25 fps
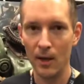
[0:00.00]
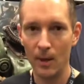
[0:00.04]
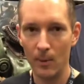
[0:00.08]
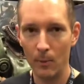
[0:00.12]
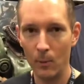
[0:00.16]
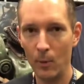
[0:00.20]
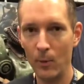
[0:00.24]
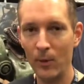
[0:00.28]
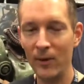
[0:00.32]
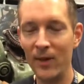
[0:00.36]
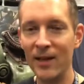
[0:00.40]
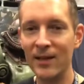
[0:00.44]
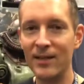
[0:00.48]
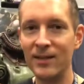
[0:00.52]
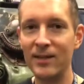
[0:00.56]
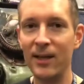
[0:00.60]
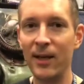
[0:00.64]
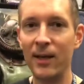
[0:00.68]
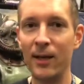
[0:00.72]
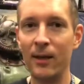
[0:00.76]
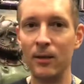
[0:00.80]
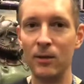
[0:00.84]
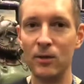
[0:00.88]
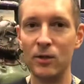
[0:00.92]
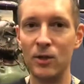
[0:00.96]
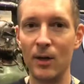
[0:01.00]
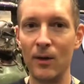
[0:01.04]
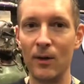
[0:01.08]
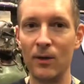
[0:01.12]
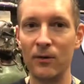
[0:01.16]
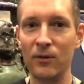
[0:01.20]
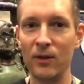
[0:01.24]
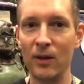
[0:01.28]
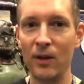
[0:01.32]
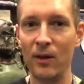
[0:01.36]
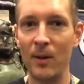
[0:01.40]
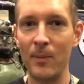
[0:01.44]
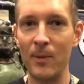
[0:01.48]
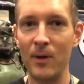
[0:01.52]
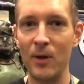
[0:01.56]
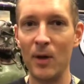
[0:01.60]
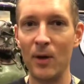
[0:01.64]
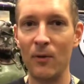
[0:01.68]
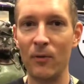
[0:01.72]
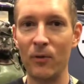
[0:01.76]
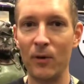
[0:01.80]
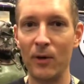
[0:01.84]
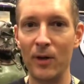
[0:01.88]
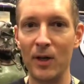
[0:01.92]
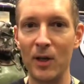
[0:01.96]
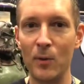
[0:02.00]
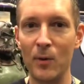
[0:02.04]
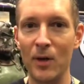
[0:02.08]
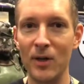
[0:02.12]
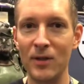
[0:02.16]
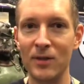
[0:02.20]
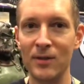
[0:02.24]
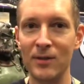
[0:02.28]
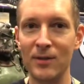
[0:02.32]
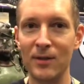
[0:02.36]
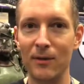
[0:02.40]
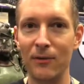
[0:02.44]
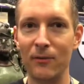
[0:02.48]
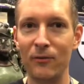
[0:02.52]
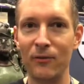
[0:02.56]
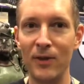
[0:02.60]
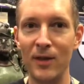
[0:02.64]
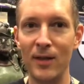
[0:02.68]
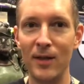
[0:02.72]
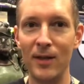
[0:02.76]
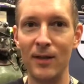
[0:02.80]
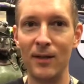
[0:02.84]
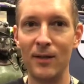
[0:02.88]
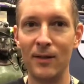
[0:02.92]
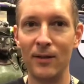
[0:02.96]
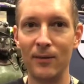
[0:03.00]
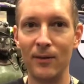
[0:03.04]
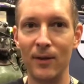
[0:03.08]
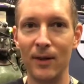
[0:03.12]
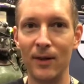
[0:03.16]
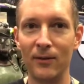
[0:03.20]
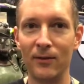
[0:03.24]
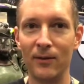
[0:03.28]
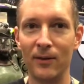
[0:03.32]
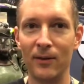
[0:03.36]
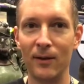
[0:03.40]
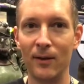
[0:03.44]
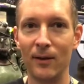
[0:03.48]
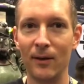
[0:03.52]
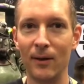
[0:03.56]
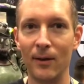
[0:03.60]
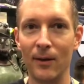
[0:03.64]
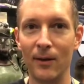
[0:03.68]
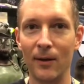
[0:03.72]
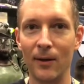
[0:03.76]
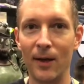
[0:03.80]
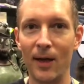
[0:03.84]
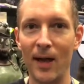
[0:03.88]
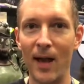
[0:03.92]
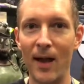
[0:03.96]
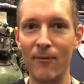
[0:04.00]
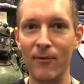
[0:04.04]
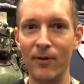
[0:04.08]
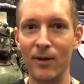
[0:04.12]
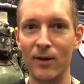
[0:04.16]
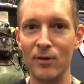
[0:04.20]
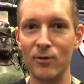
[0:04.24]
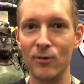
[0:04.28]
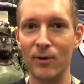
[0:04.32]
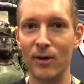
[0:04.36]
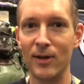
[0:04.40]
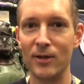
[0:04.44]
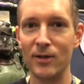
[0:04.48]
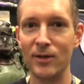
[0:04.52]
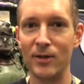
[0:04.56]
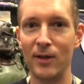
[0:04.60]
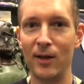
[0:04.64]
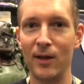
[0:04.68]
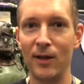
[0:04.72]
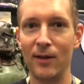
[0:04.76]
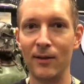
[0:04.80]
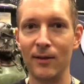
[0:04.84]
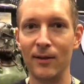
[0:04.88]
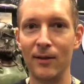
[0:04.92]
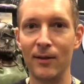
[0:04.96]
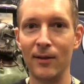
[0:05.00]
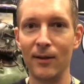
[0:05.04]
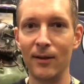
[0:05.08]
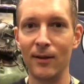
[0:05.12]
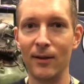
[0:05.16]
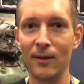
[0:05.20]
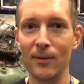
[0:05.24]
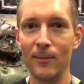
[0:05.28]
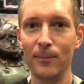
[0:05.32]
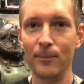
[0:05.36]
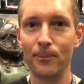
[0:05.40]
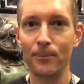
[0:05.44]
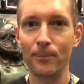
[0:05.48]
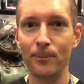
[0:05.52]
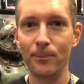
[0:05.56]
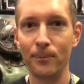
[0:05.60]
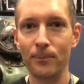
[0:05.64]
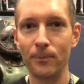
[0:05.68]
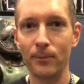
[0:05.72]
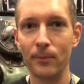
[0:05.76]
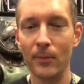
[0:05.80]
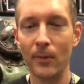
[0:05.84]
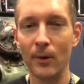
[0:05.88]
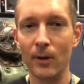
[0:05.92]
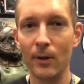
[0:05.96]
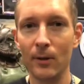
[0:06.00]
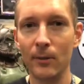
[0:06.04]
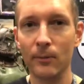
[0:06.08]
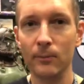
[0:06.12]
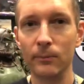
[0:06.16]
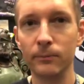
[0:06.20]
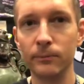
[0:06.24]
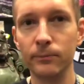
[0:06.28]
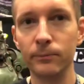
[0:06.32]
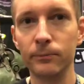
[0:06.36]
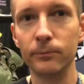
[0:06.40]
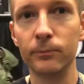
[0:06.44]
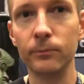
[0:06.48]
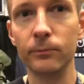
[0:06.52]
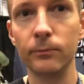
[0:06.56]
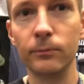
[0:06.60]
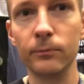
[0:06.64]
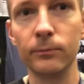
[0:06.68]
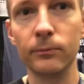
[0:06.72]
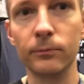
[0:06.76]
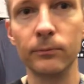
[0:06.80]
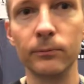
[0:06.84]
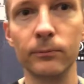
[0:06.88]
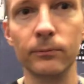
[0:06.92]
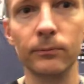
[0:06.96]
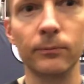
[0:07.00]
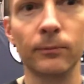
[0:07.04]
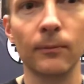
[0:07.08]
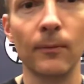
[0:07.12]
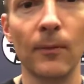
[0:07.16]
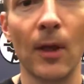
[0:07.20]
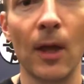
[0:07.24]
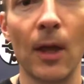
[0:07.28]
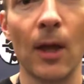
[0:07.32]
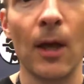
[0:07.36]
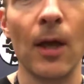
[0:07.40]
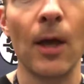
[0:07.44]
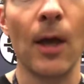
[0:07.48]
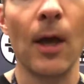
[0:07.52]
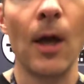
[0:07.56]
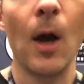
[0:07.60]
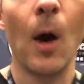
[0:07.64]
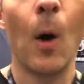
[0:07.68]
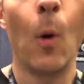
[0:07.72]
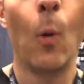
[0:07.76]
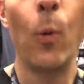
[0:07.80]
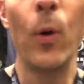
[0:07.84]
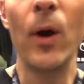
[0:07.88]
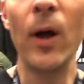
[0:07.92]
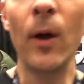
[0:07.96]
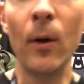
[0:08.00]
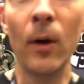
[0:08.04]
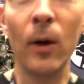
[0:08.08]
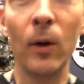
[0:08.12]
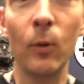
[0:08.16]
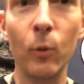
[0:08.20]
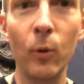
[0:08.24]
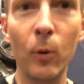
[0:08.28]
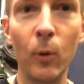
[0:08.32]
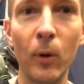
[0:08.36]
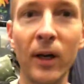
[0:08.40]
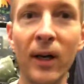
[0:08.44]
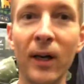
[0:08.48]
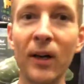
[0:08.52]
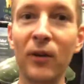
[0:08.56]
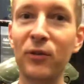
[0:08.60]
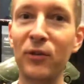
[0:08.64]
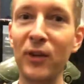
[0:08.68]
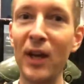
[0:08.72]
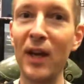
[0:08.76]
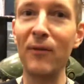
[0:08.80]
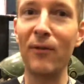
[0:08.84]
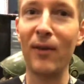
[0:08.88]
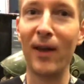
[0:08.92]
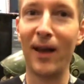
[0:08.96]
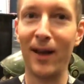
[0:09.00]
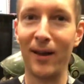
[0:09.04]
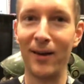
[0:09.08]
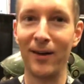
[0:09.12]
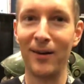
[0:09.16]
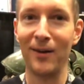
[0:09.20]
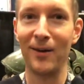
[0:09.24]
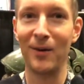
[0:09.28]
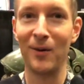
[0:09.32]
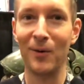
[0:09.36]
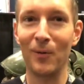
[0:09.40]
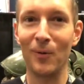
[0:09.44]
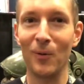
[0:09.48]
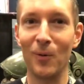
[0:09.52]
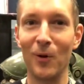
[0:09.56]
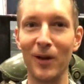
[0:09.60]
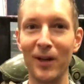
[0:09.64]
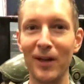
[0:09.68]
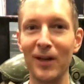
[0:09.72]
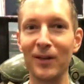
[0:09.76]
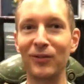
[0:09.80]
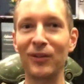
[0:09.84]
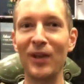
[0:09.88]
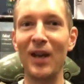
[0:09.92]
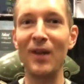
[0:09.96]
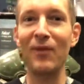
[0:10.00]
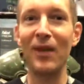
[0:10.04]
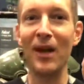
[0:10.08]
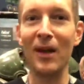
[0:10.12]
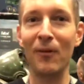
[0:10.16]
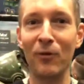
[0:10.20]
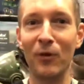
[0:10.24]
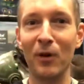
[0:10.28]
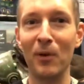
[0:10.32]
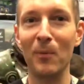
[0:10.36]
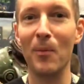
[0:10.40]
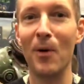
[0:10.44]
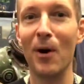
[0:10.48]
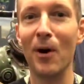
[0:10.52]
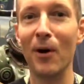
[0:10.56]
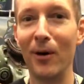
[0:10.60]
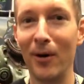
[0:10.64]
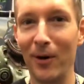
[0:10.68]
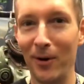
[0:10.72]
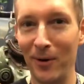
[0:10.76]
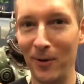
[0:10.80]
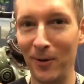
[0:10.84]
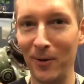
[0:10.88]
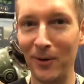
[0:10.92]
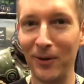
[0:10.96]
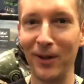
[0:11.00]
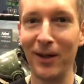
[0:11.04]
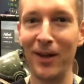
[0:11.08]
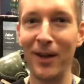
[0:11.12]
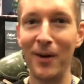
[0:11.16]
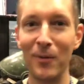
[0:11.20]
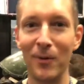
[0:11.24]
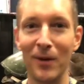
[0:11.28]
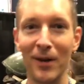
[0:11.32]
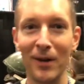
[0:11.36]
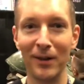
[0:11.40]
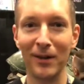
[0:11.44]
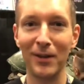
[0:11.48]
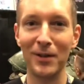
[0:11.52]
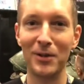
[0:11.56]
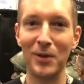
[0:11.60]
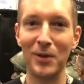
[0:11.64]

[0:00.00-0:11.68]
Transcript: But with that said, Jared's going to let me know if there are any questions in the feed that uh, I haven't addressed yet. Uh, actually, people want to see the T51 behind you. Well, we're going to save that. Okay. We're going to save that for tomorrow, okay? We're not going